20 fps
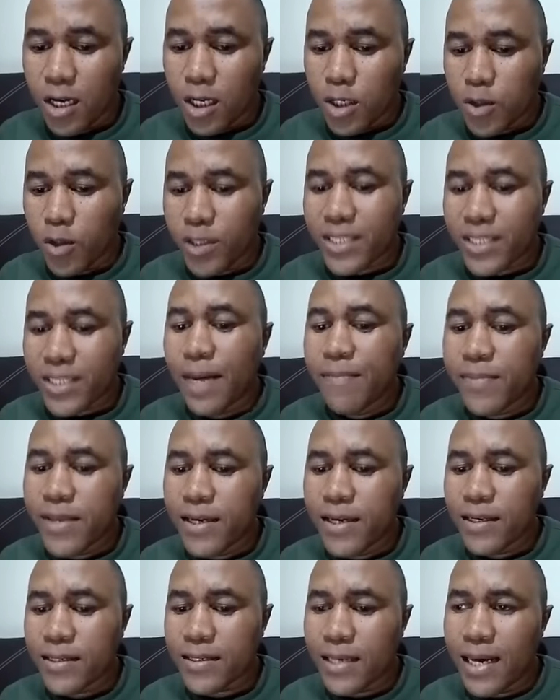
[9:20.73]
So
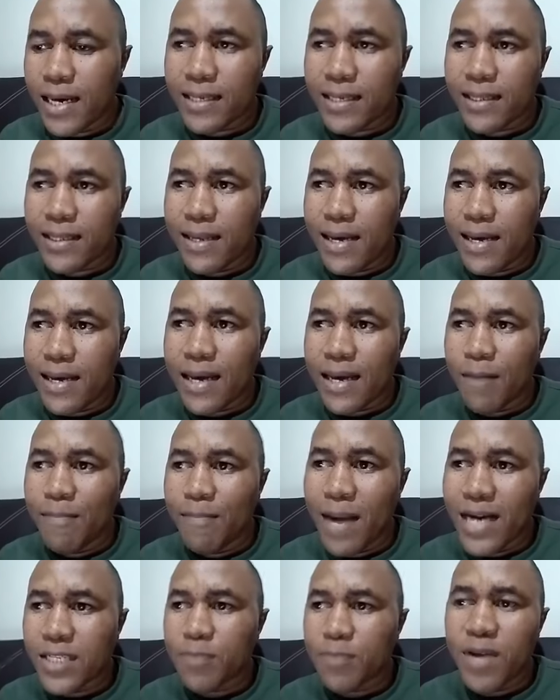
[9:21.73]
something said that there
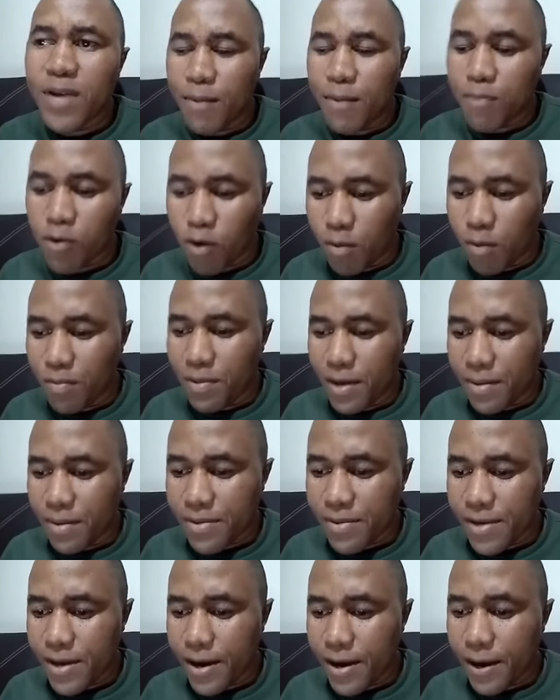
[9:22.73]
must be a problem
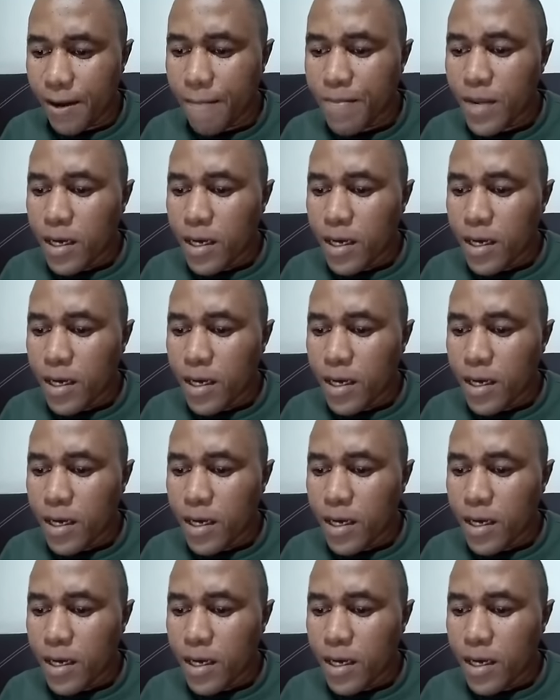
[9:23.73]
here.